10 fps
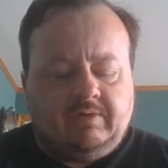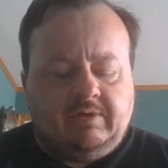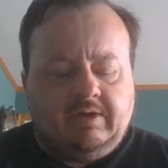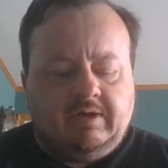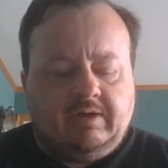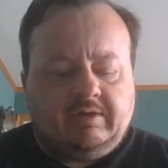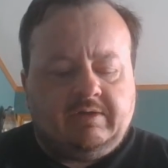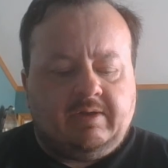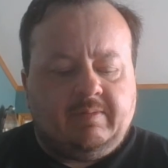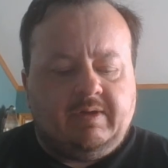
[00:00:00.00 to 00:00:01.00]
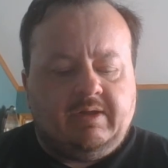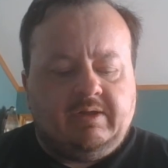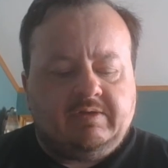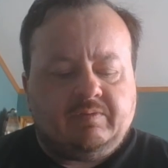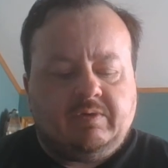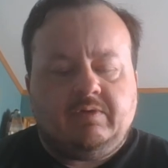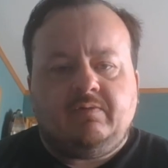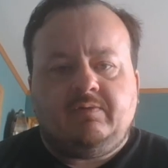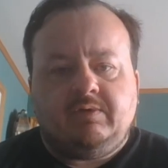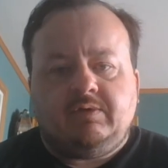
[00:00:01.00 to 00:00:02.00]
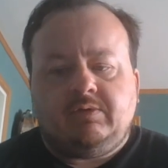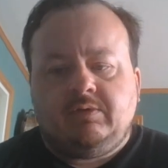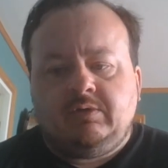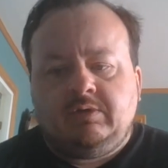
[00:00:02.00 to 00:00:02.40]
Yeah, and Kabayel is one of the,